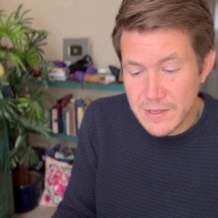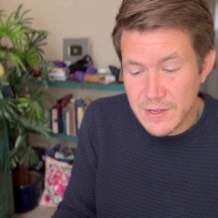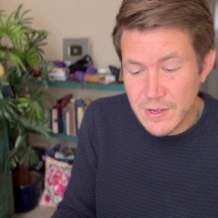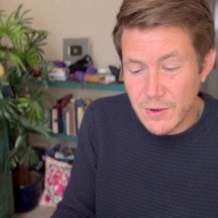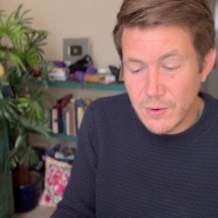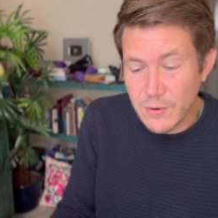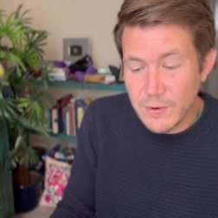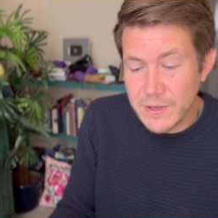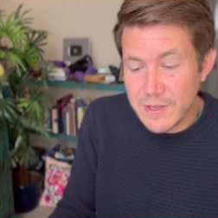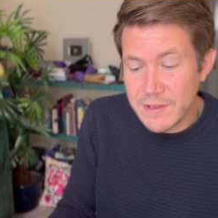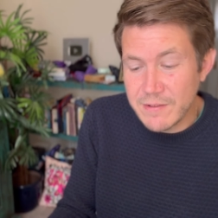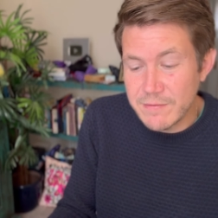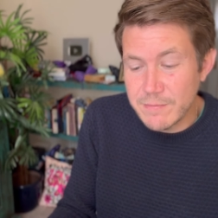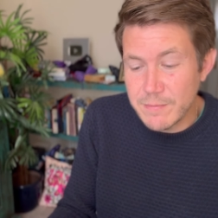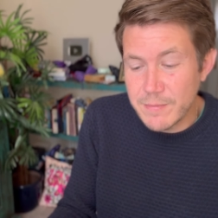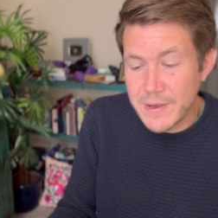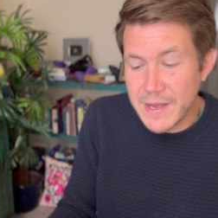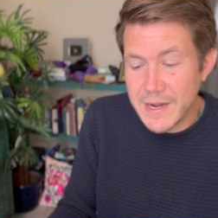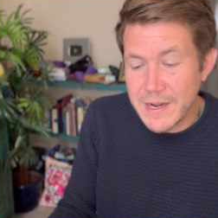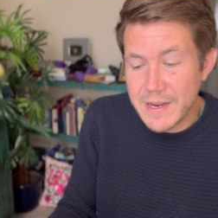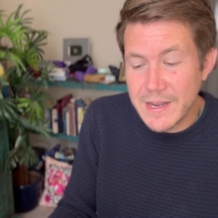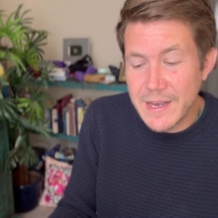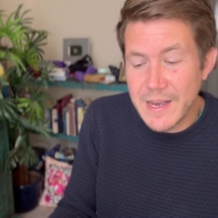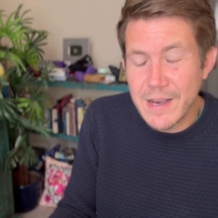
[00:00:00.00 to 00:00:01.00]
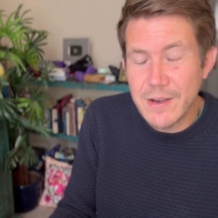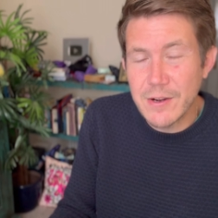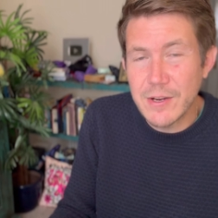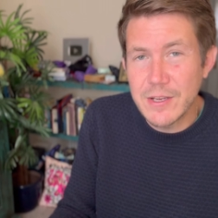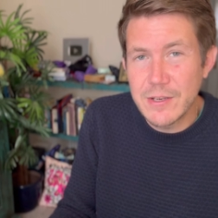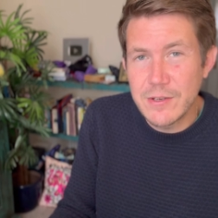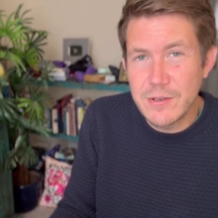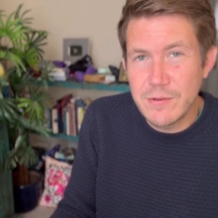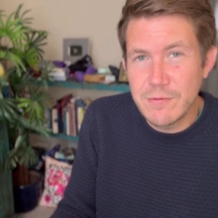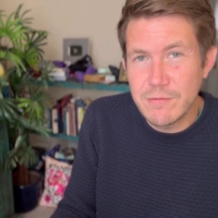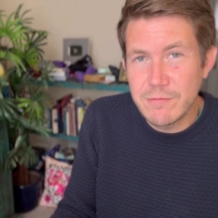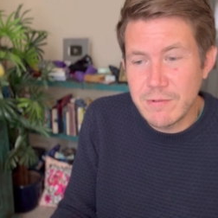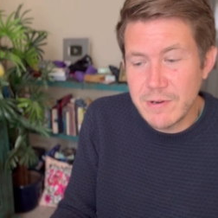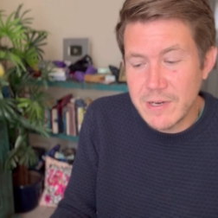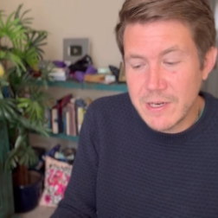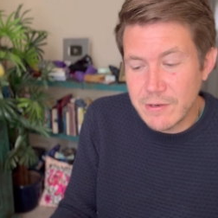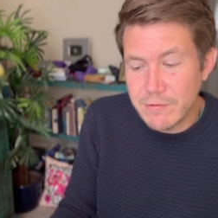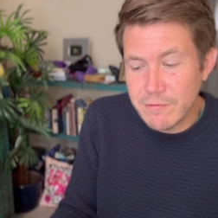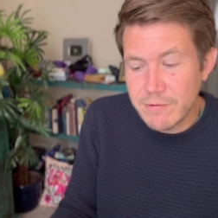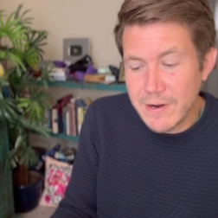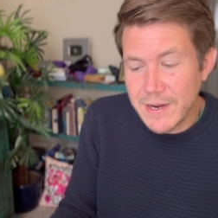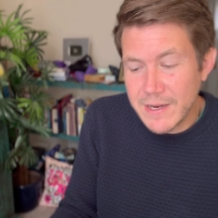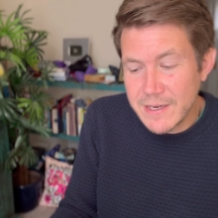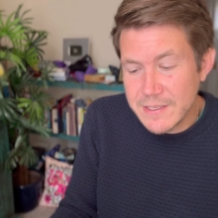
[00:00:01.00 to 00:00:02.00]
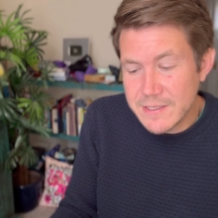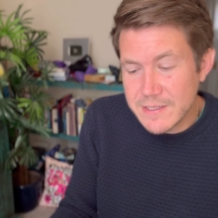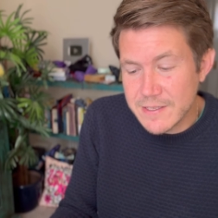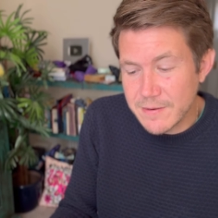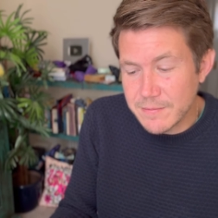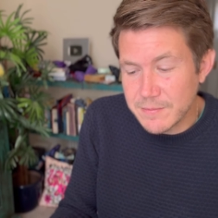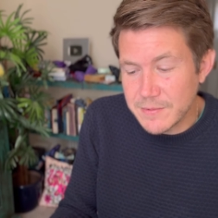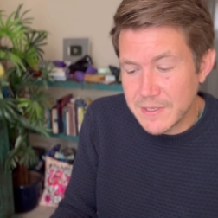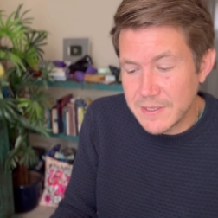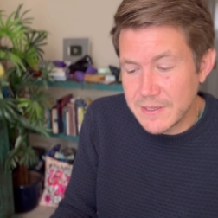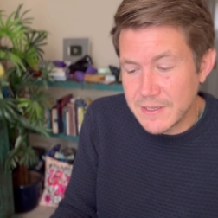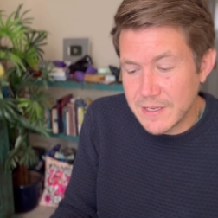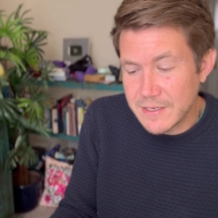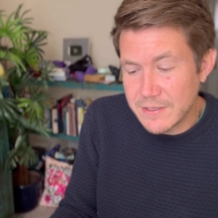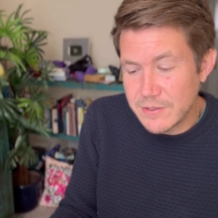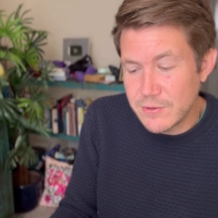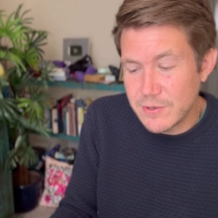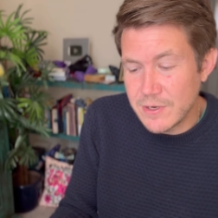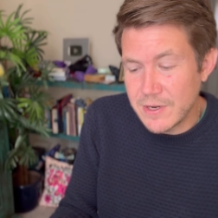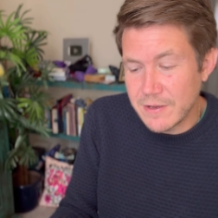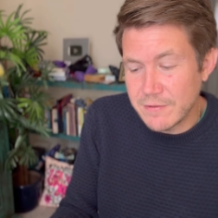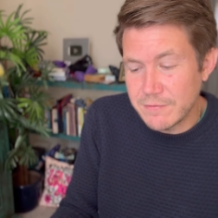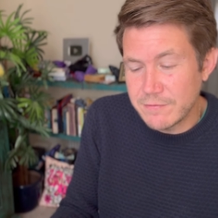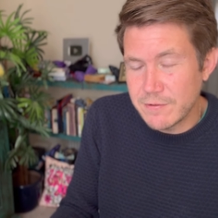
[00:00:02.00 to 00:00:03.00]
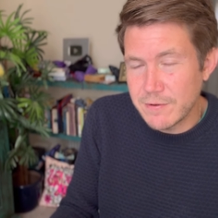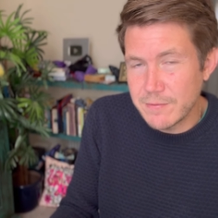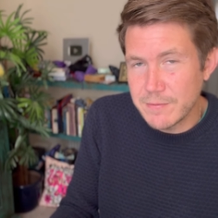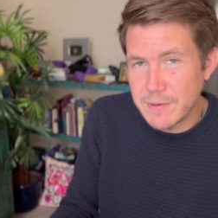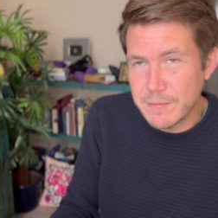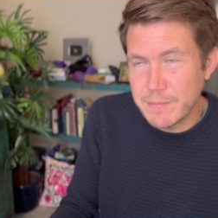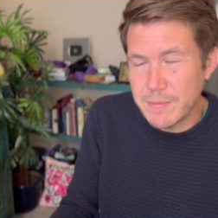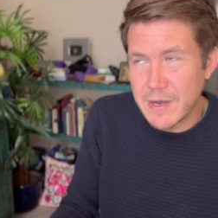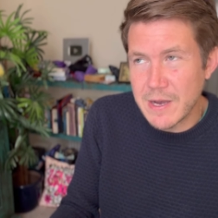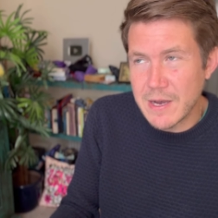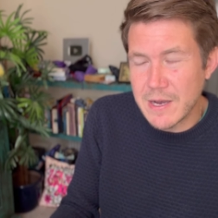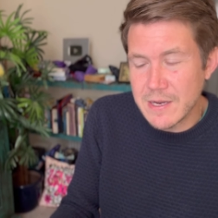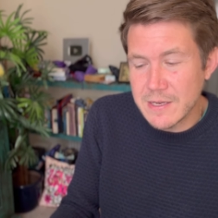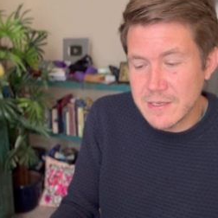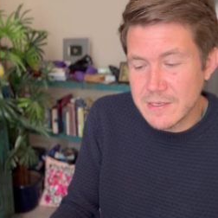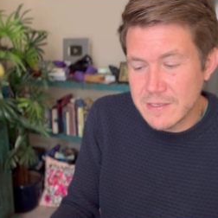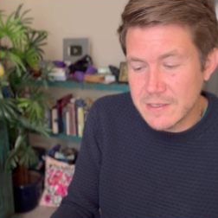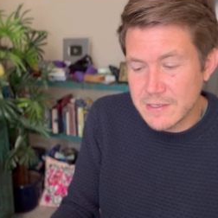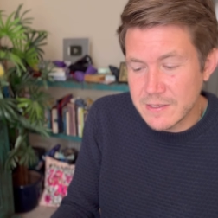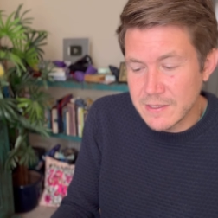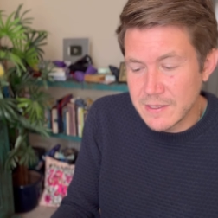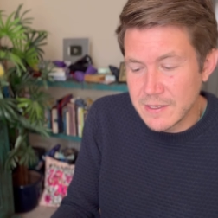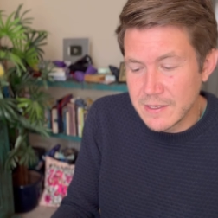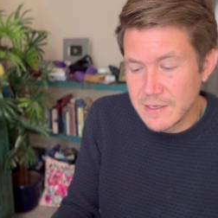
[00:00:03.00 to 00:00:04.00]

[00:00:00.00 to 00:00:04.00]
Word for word: Or even better, how can you recreate something that you love from the past?